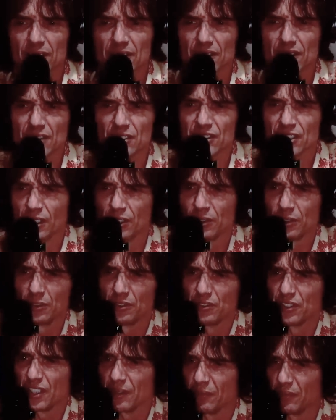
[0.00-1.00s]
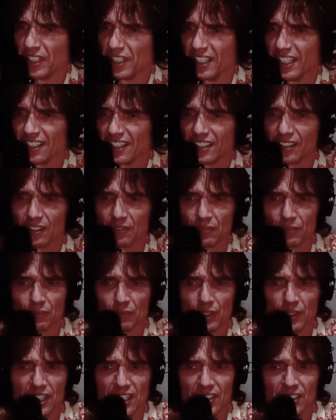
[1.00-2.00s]
so dimly lit that
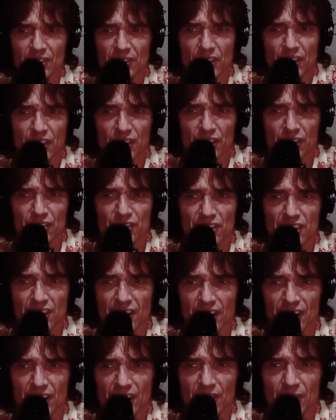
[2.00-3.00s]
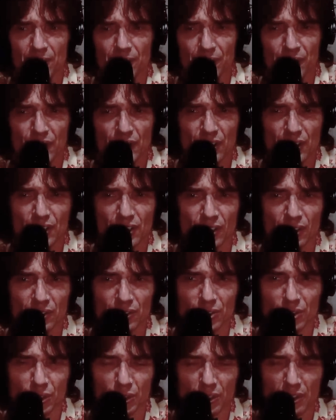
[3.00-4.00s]
really you can just see like the
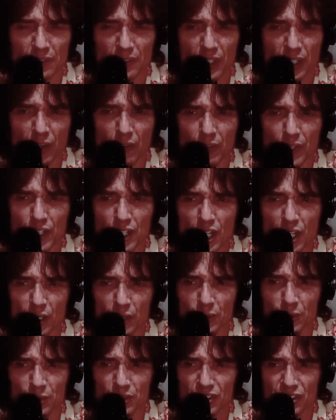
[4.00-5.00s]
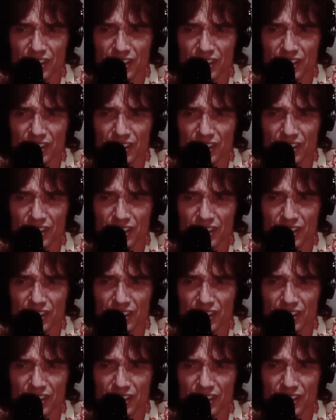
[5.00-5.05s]
contour of a nose.